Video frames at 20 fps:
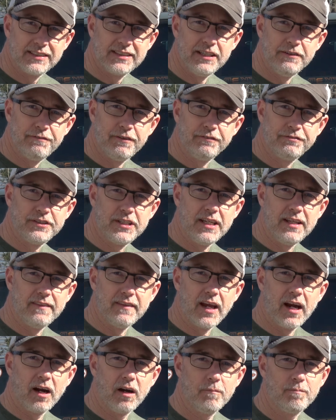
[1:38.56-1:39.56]
T15
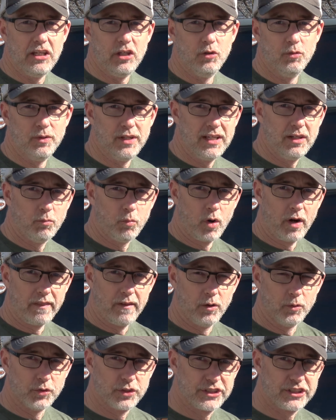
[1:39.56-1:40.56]
there. You need one of
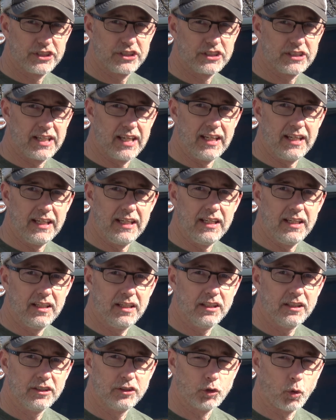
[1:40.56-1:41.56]
those skinny
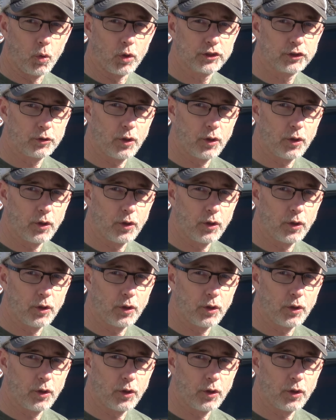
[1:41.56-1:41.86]
Torx